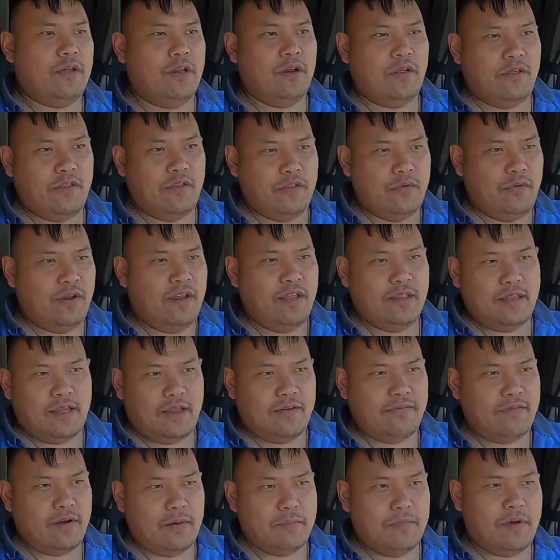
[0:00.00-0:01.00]
You don't do
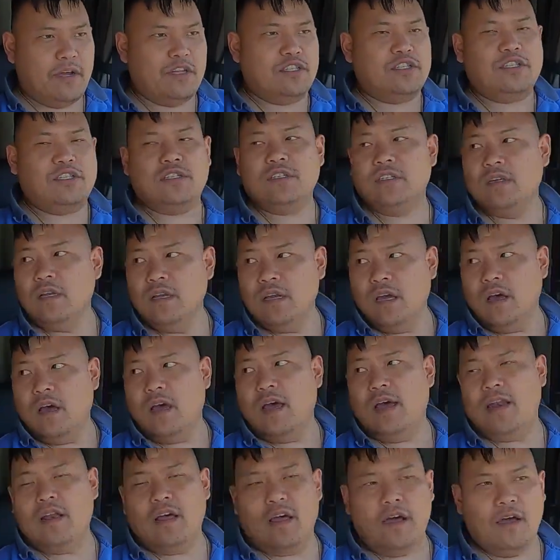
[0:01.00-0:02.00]
anything very much,
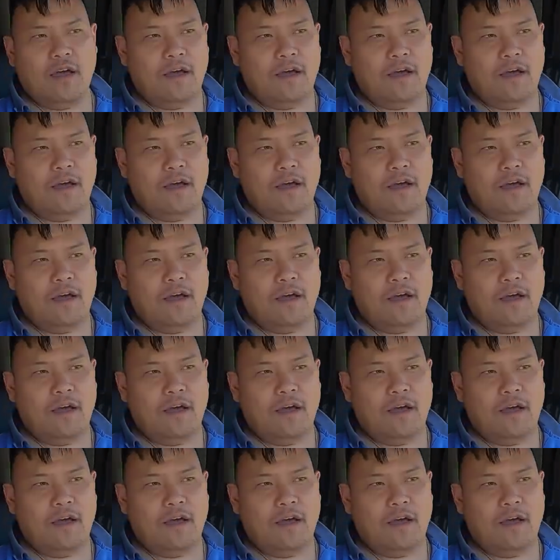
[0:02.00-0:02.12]
and